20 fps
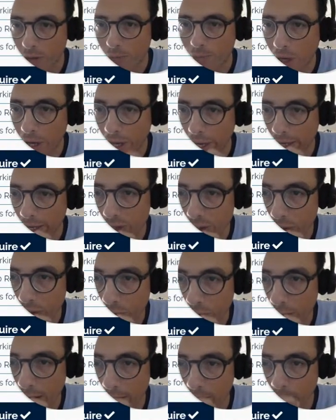Okay, so the
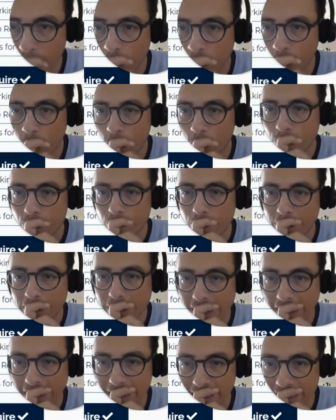ground floor is
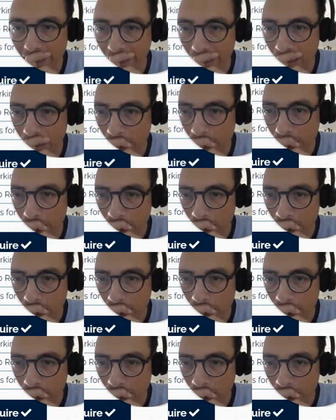8.8.